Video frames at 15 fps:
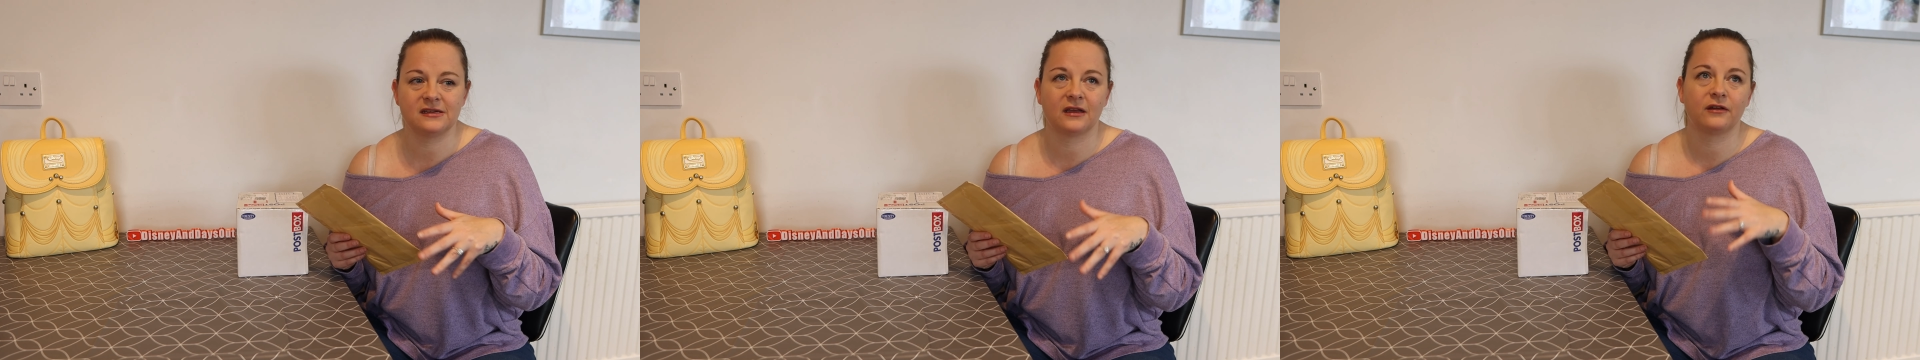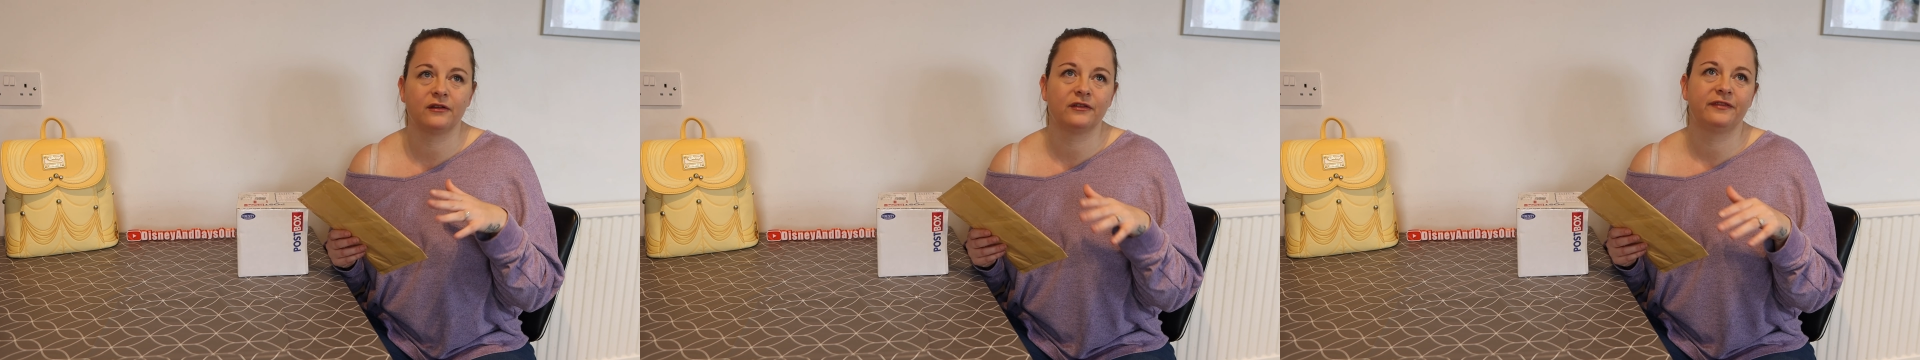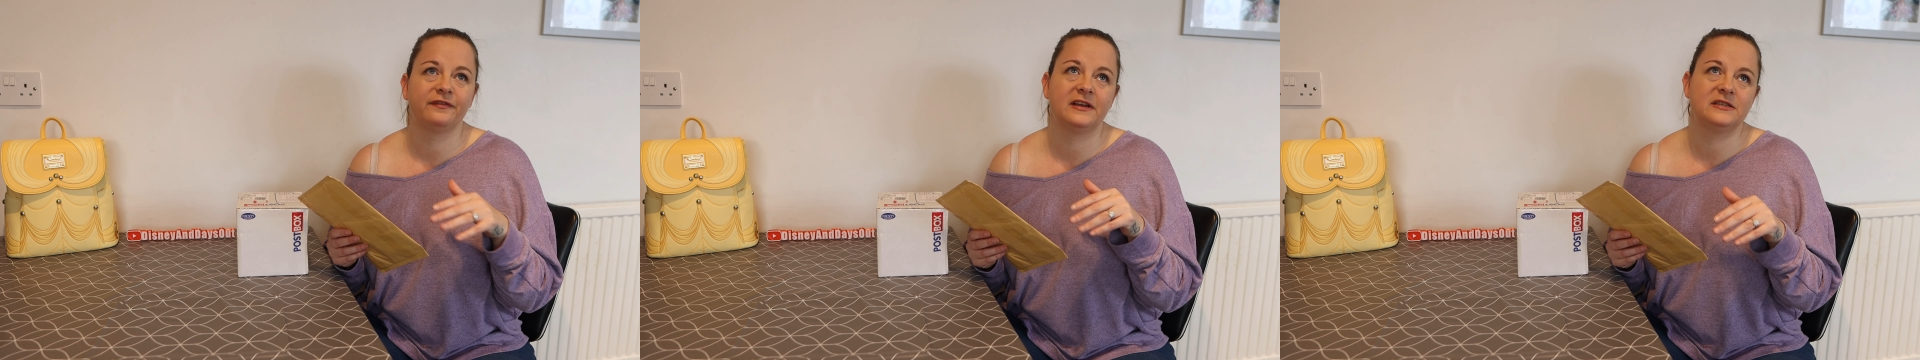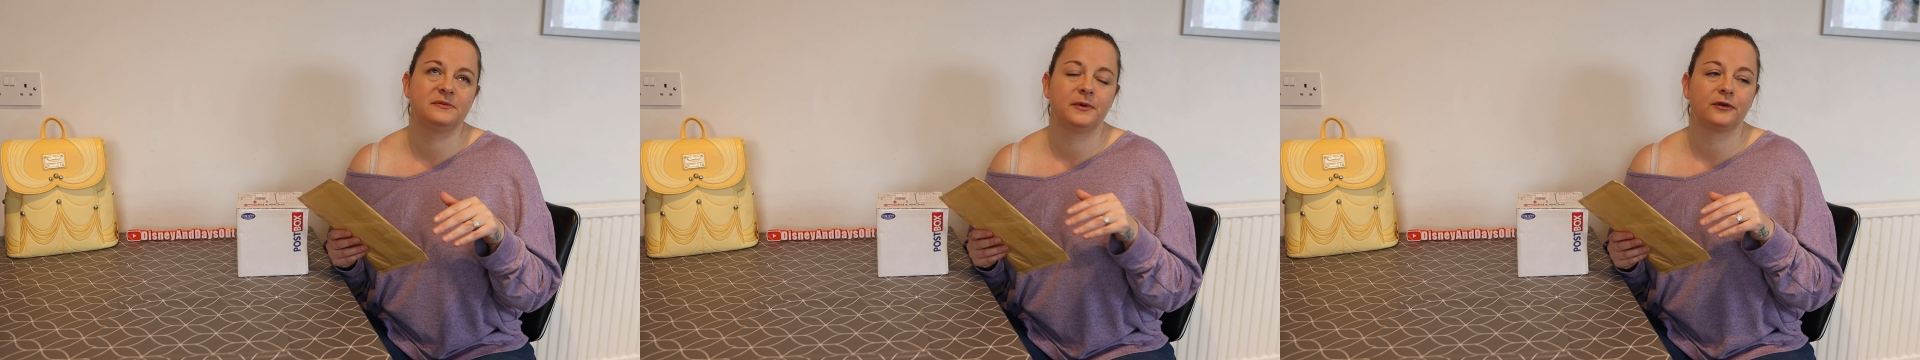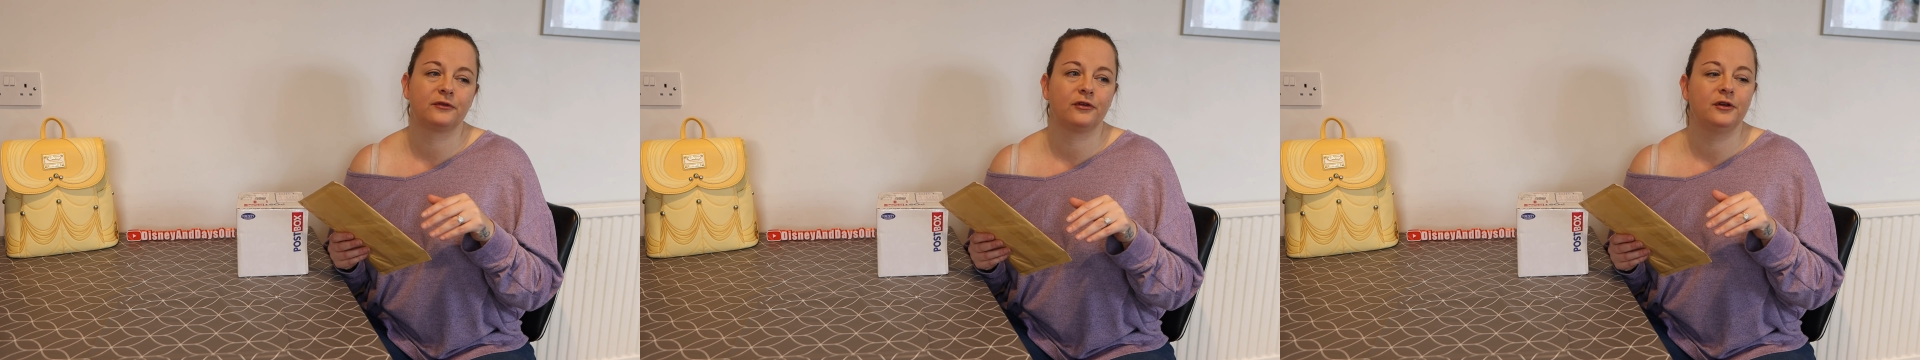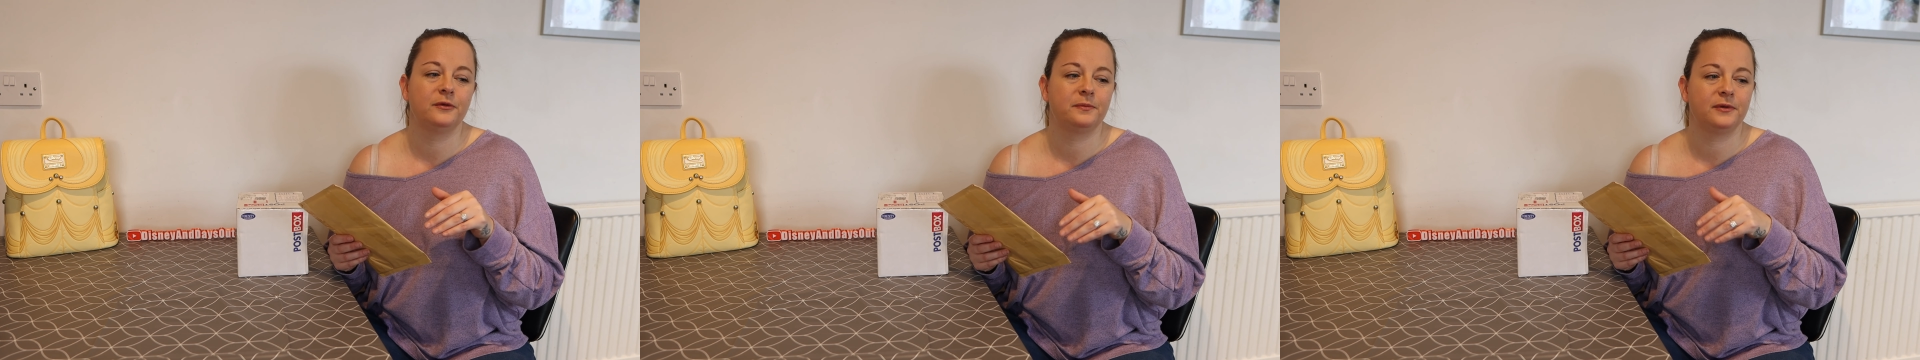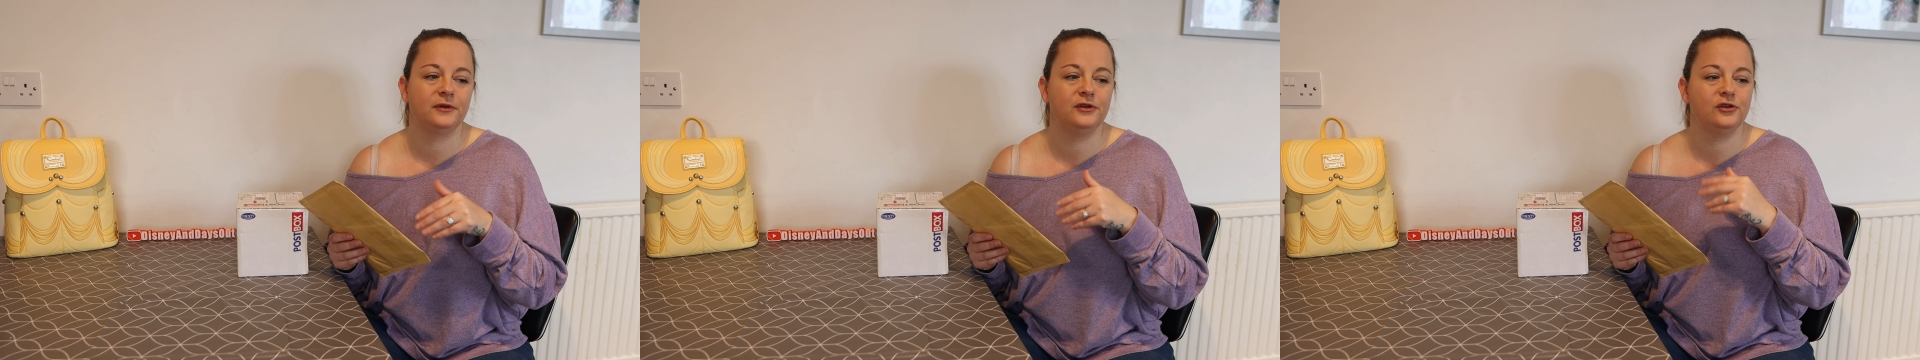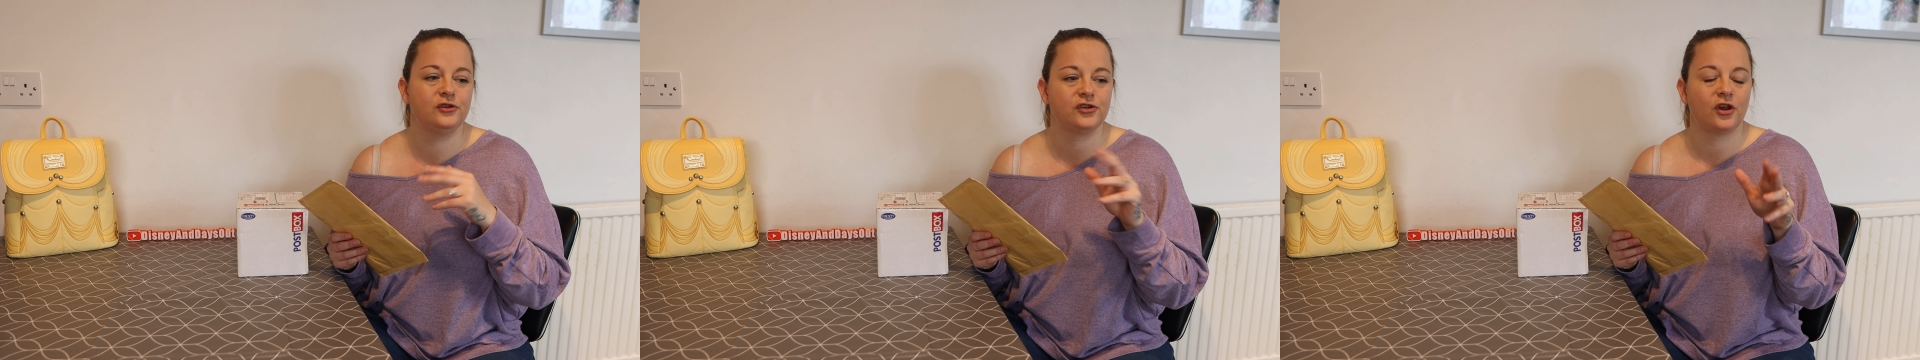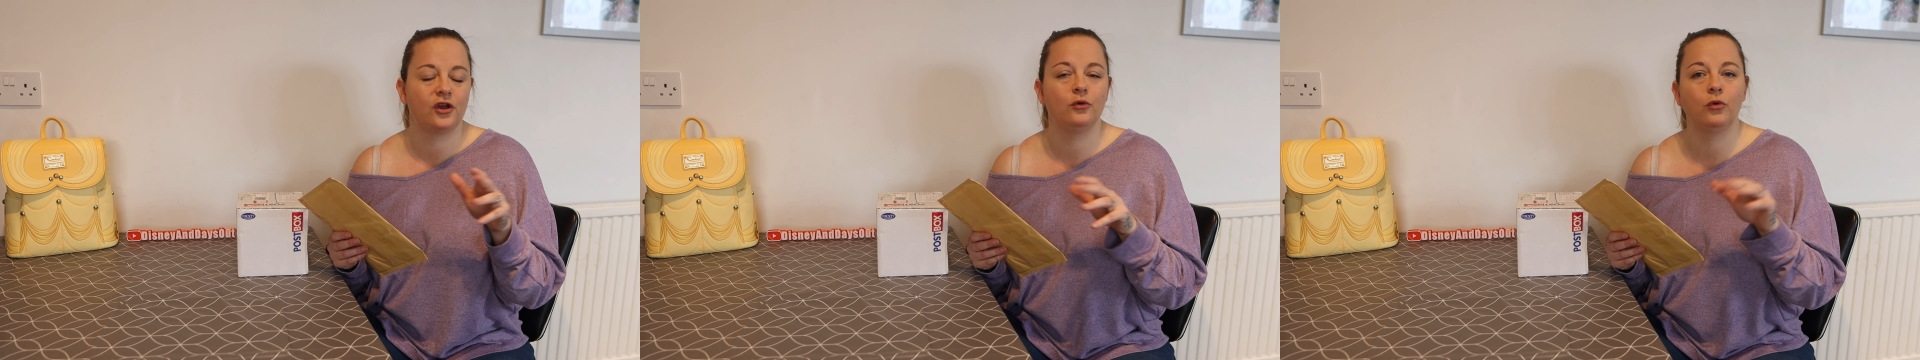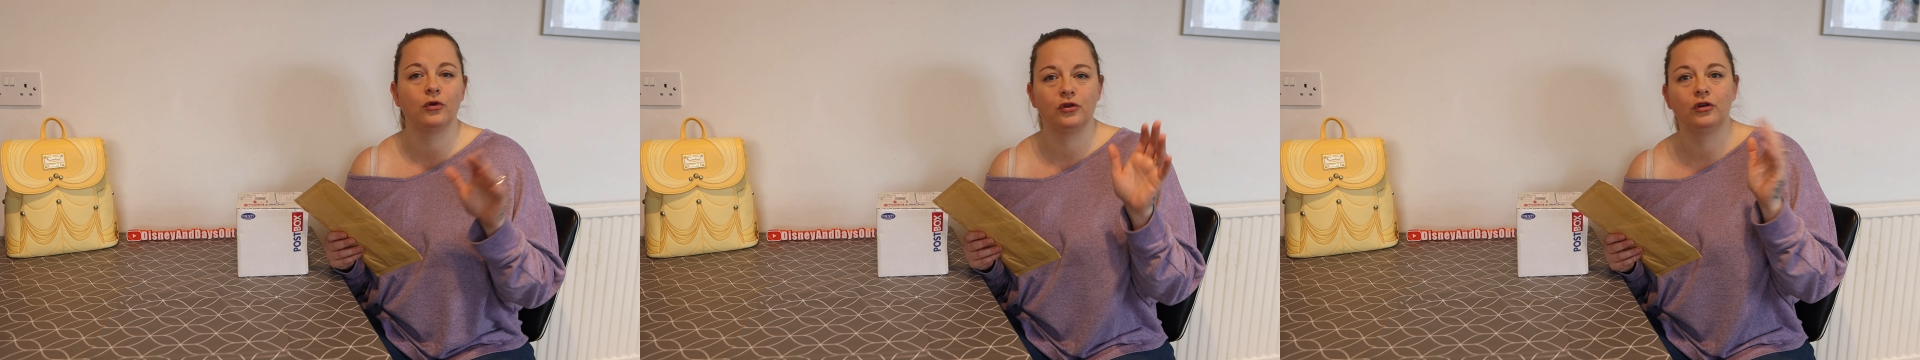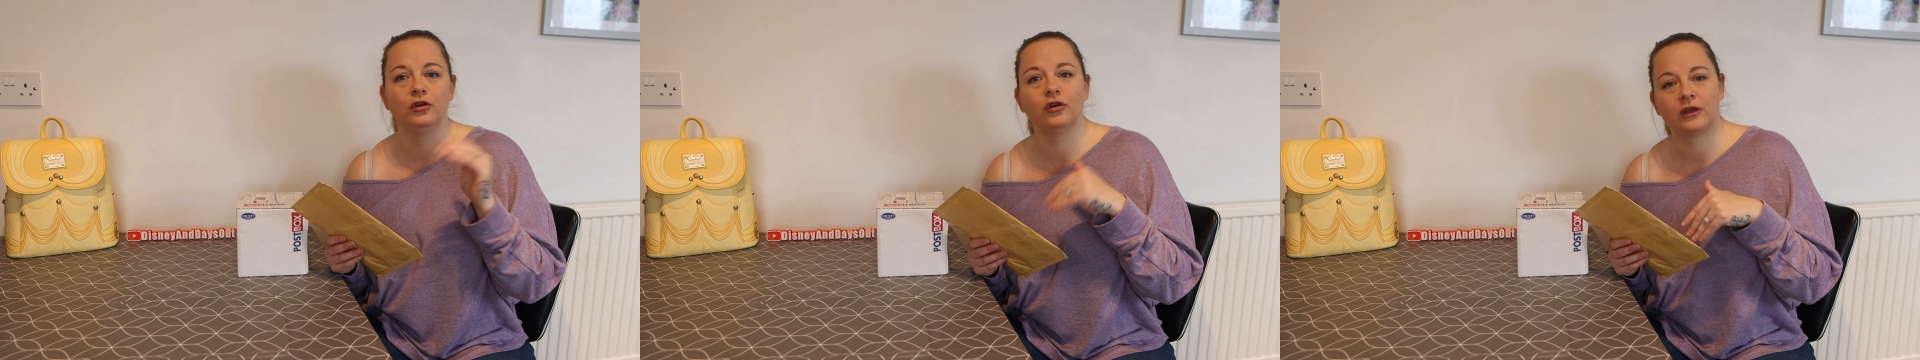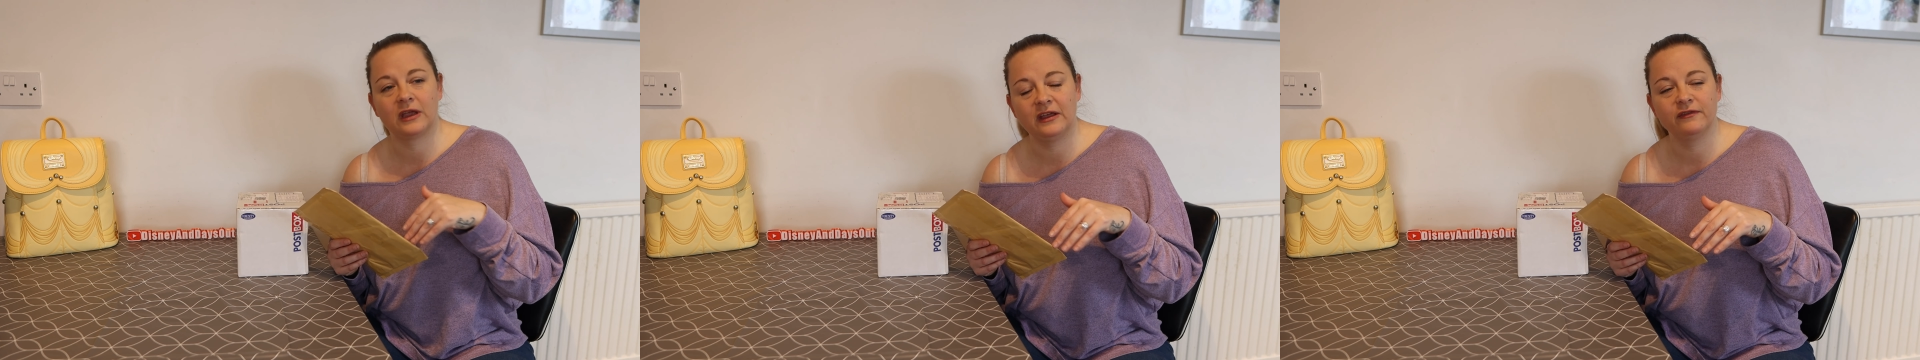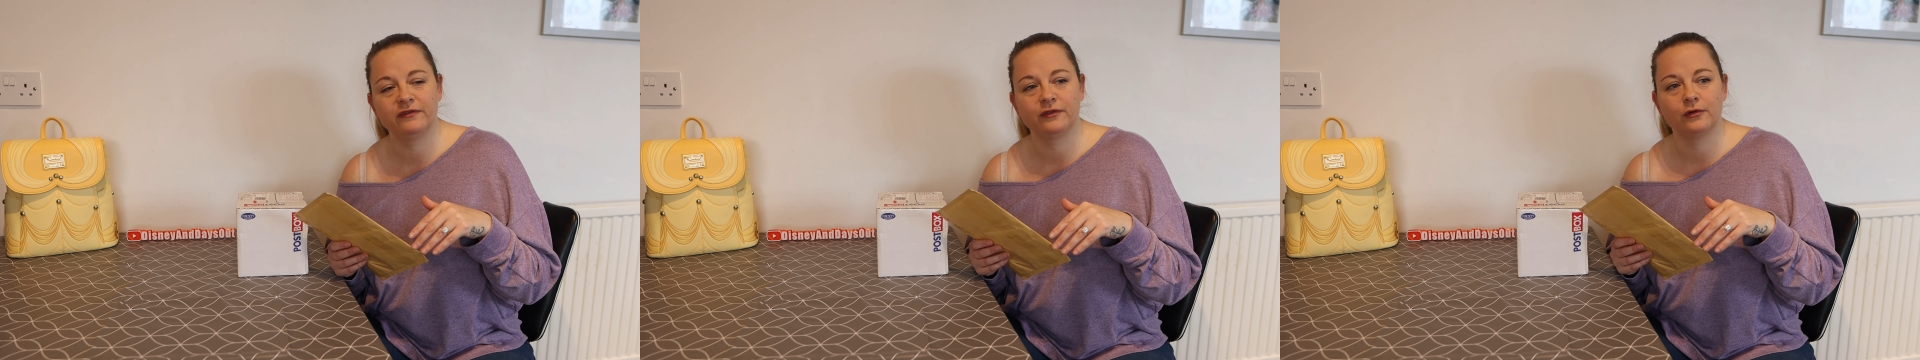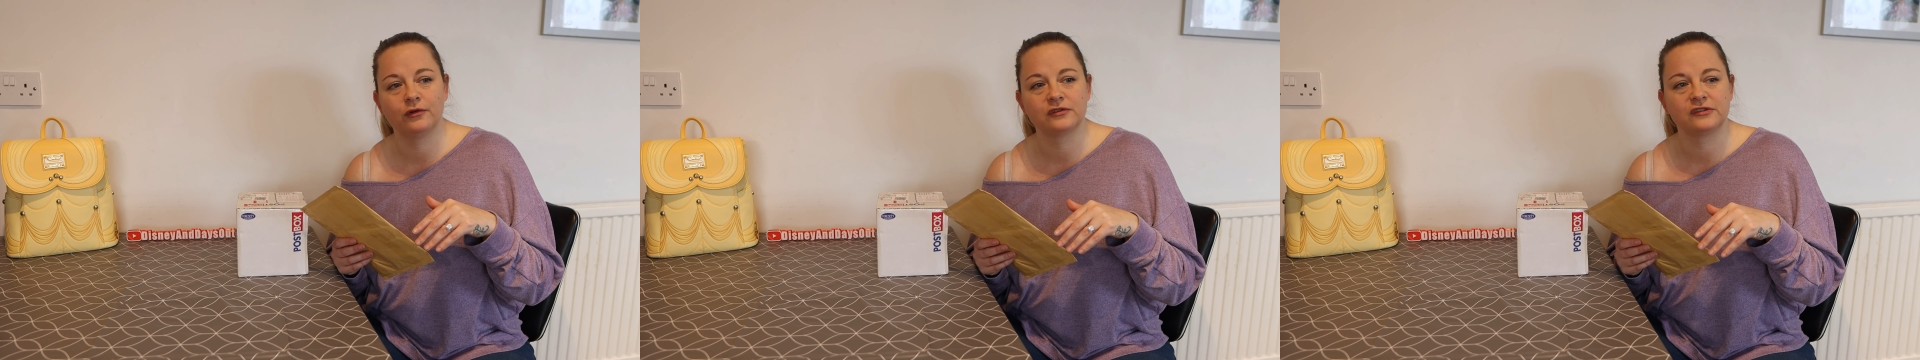like on a Facebook group and you show what you're looking for,